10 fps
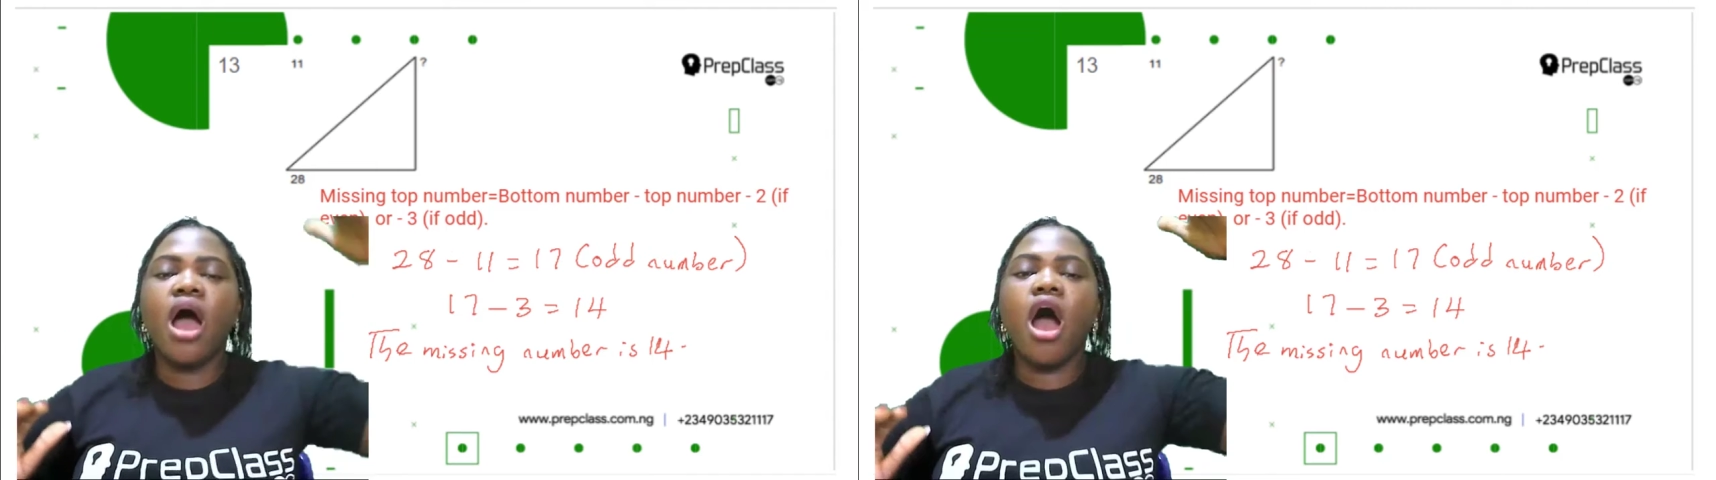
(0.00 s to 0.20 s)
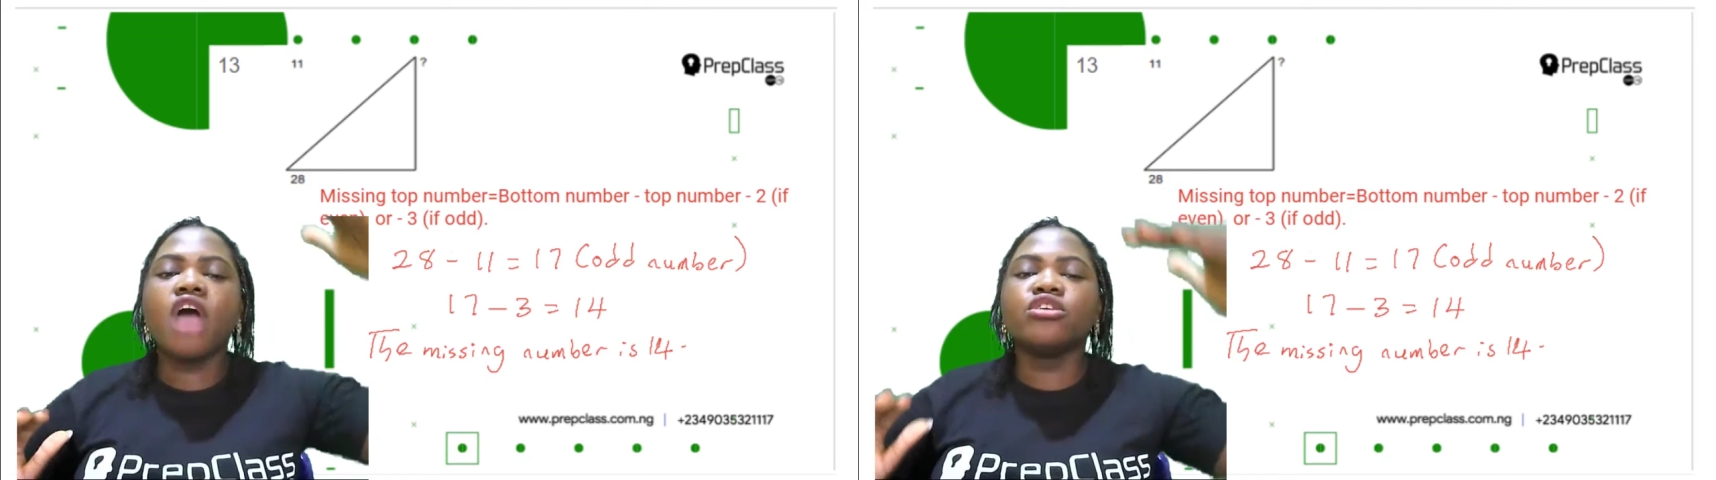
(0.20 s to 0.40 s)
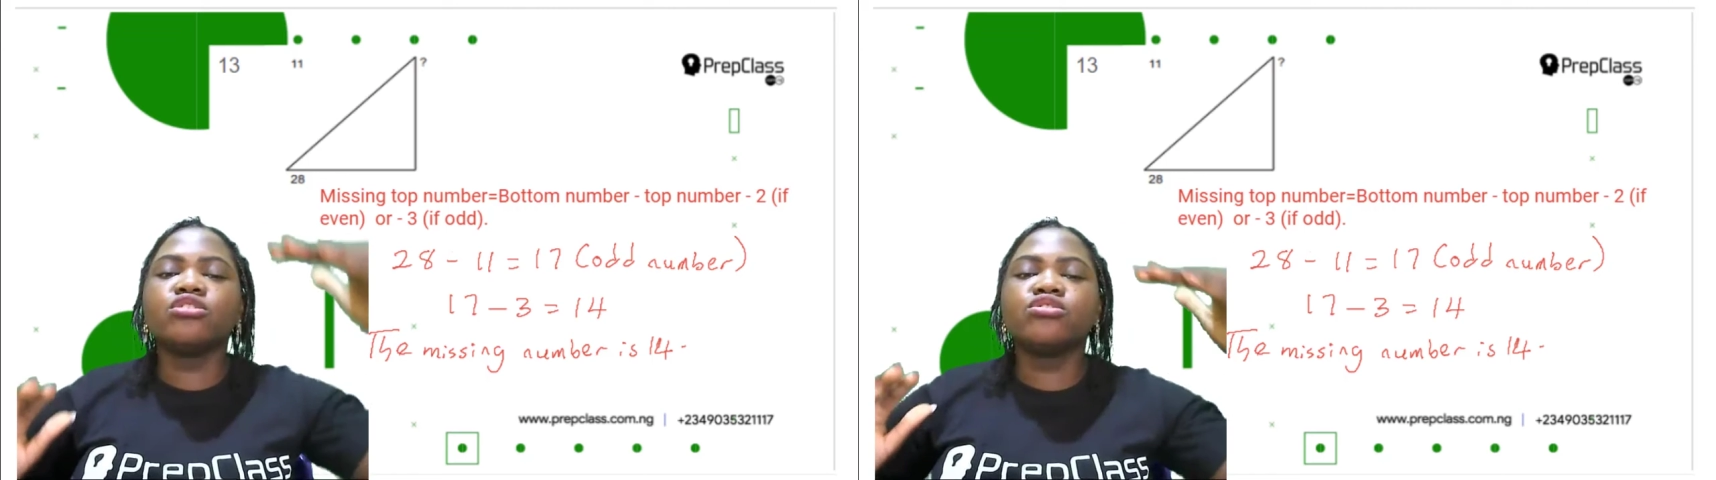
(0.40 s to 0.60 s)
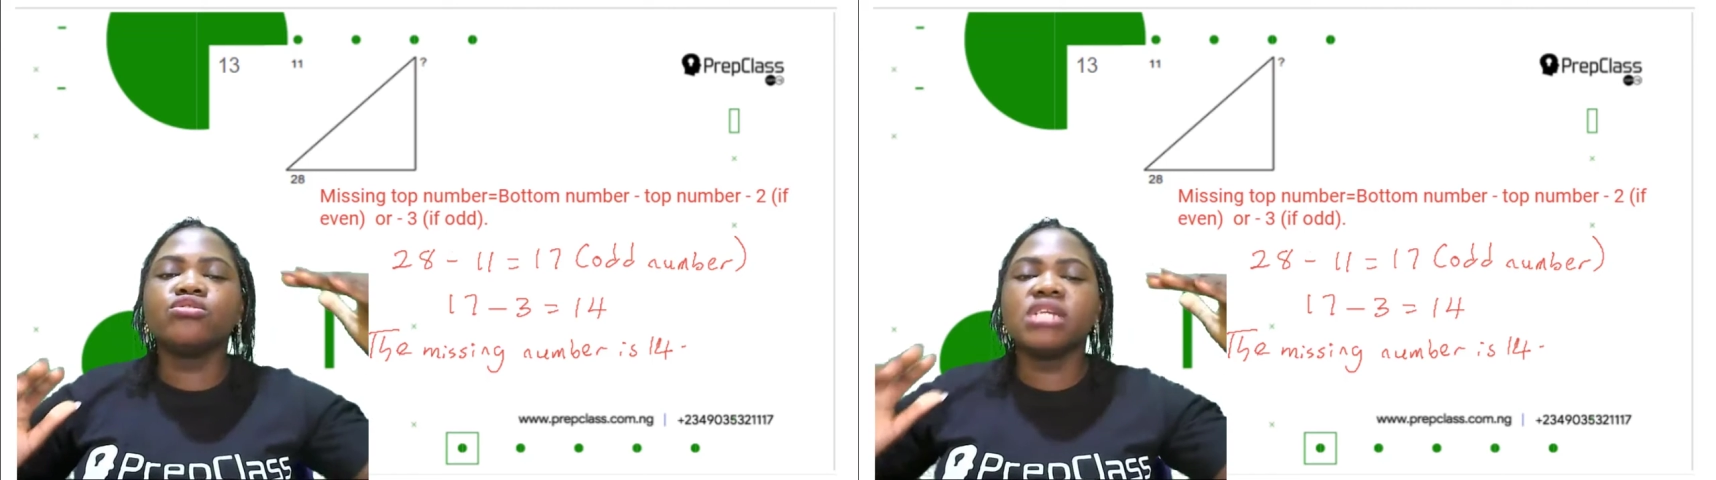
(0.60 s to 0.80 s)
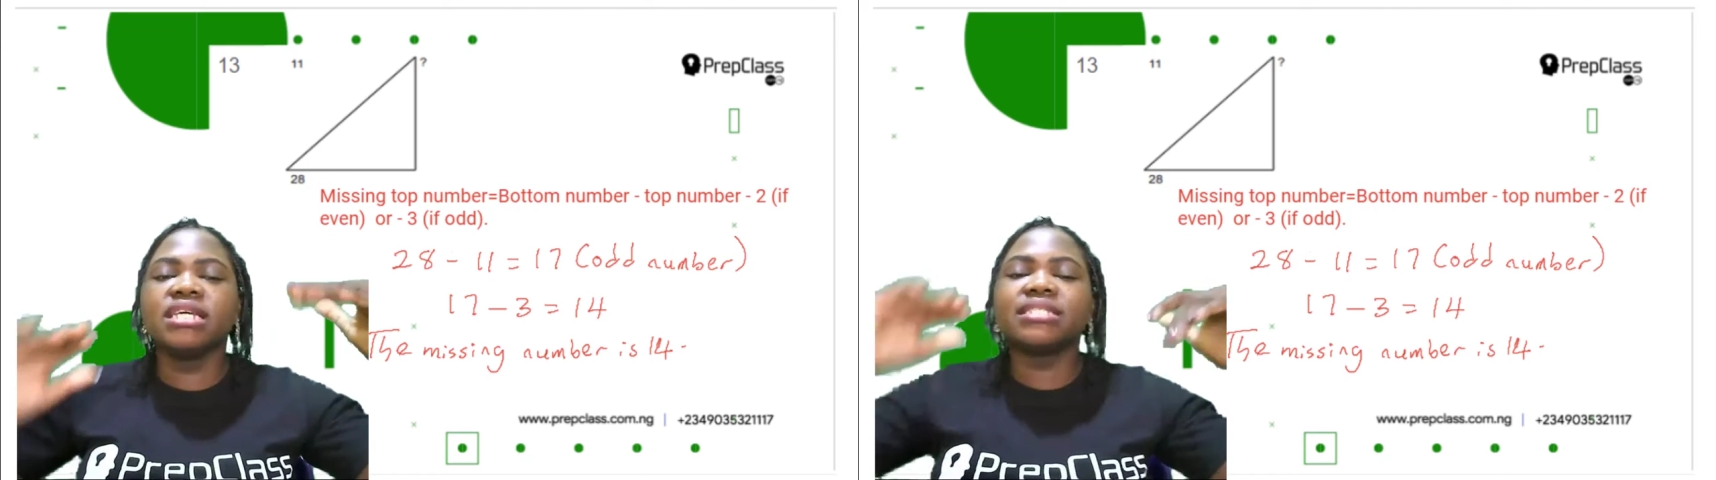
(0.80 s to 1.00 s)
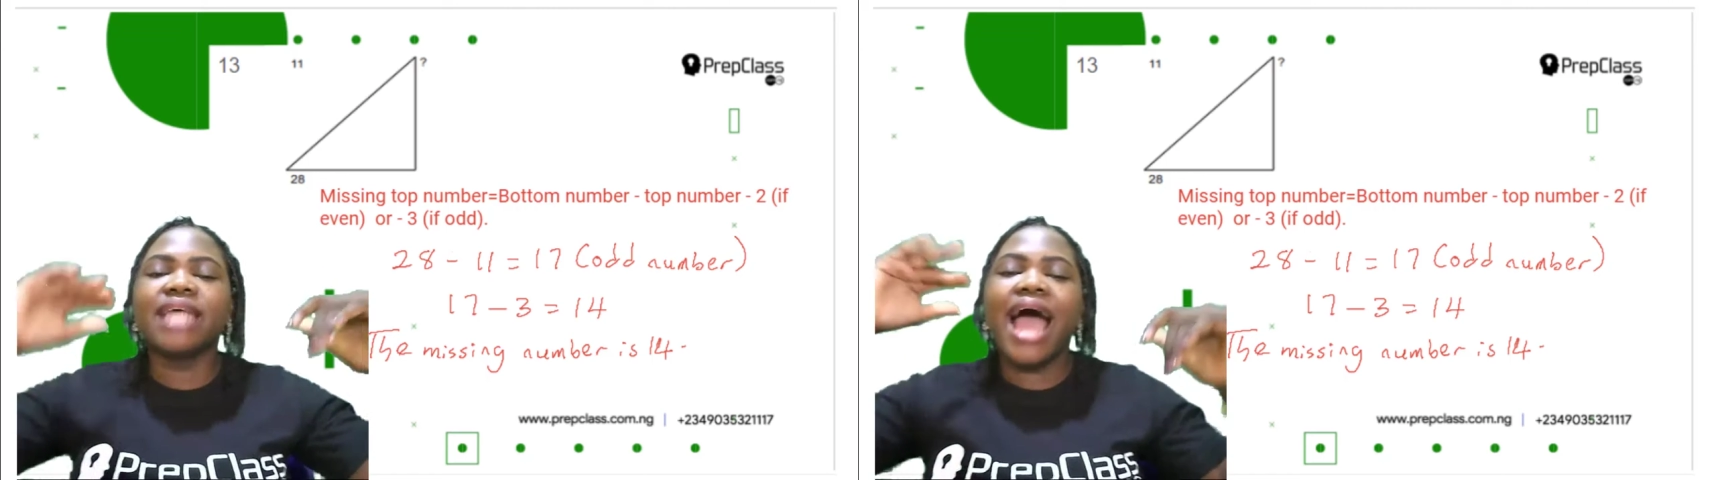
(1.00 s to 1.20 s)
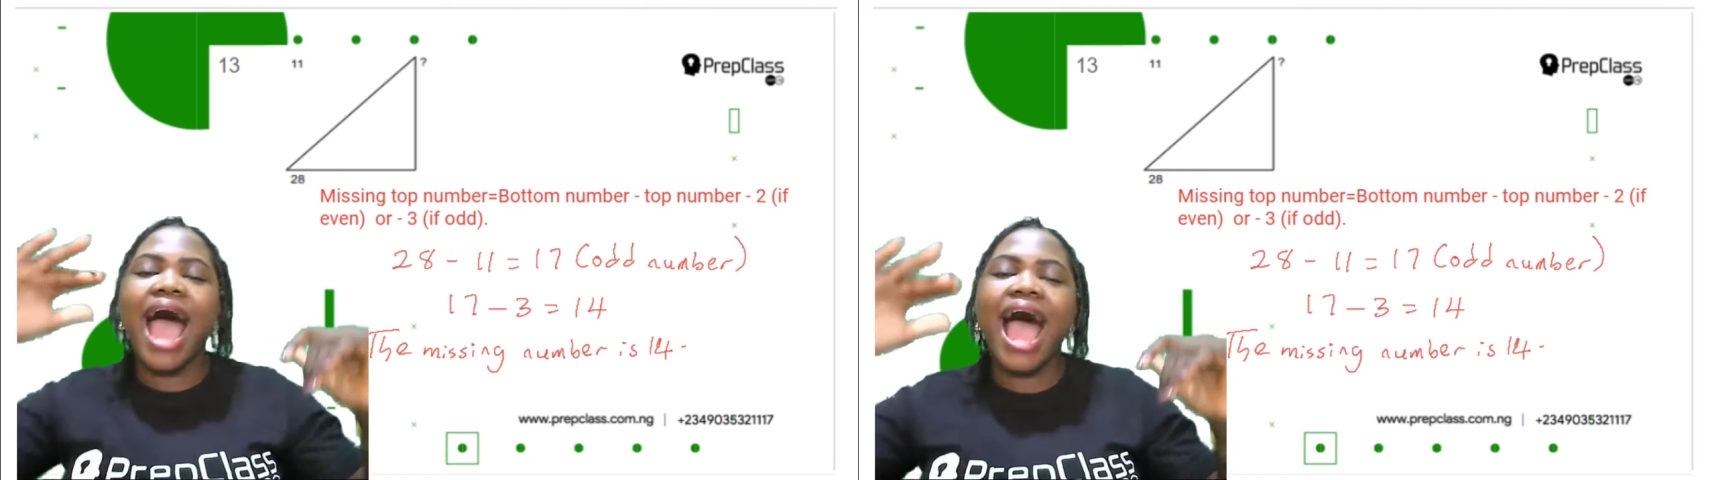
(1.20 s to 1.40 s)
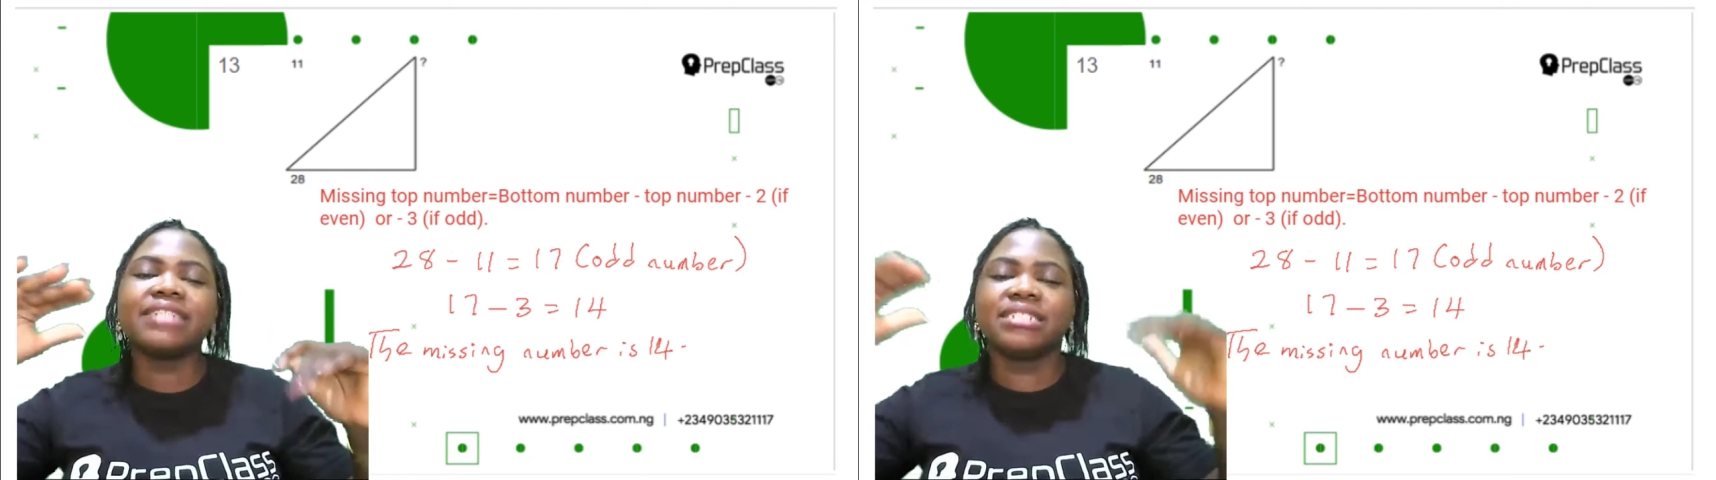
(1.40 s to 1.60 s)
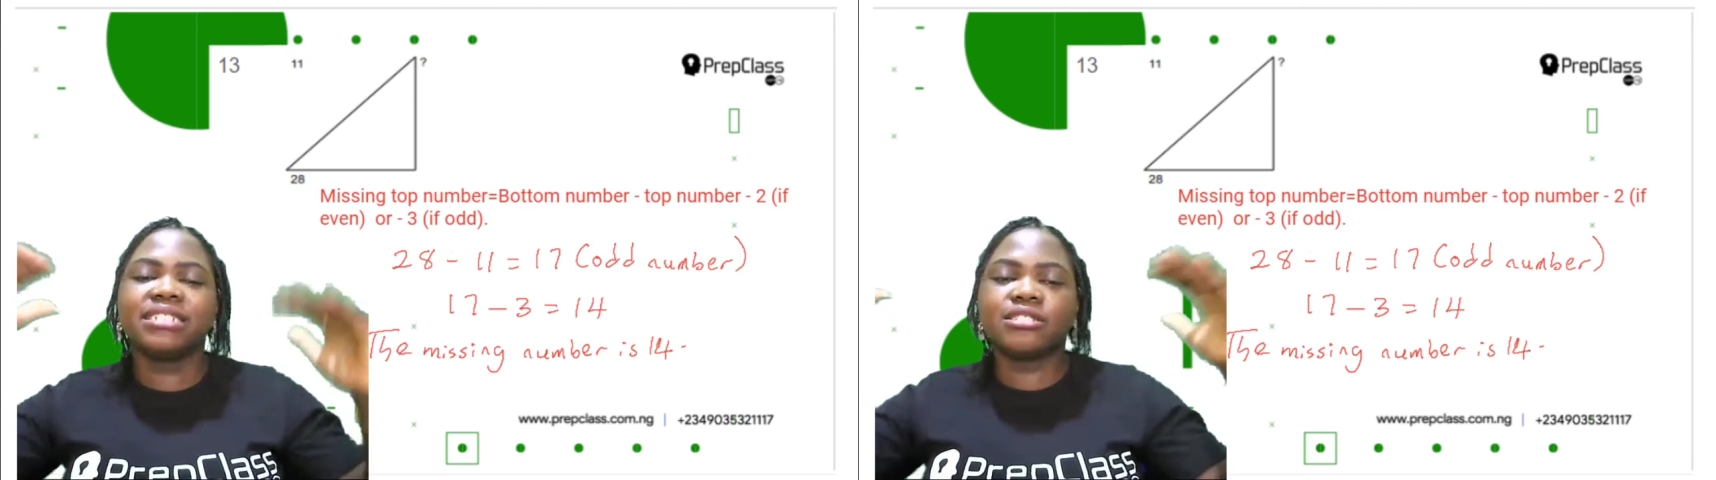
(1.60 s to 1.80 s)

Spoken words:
all you do is add